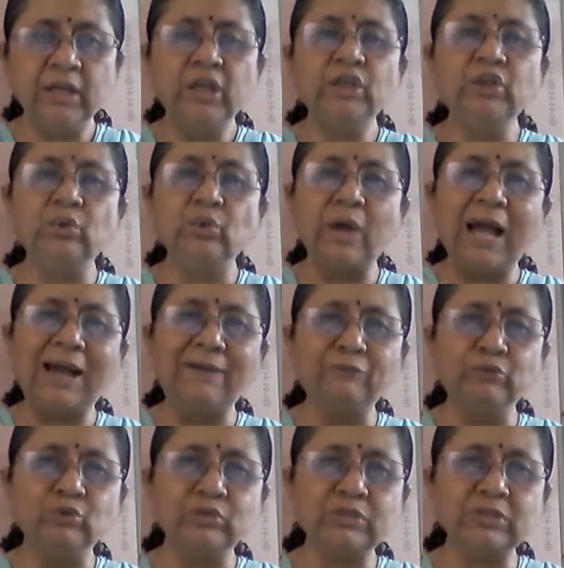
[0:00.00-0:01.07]
You
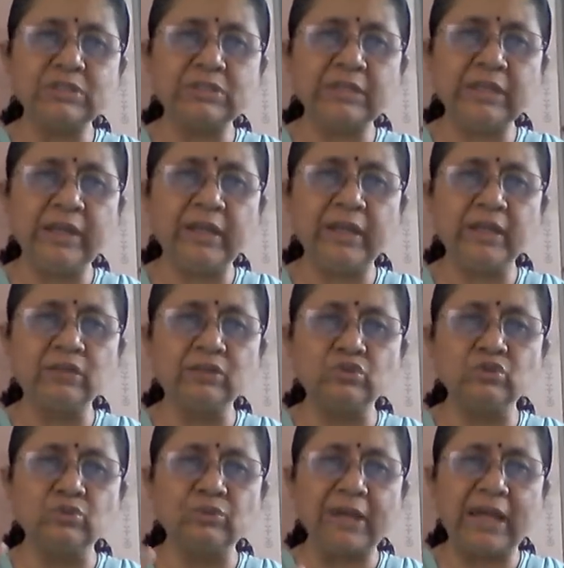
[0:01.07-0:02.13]
have to stick
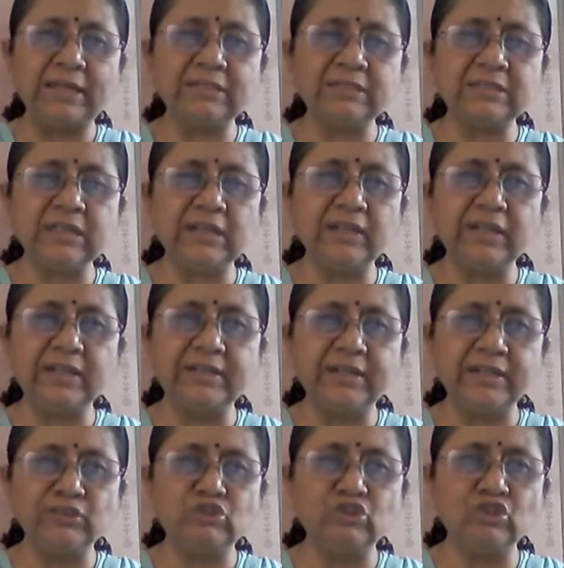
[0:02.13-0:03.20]
to writing it
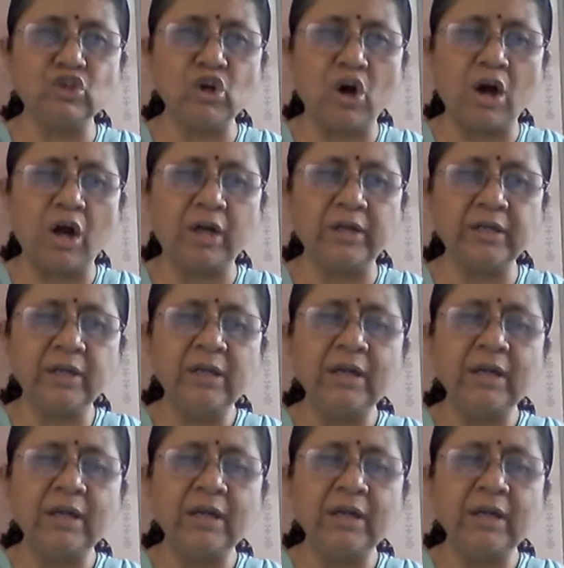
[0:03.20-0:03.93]
in short,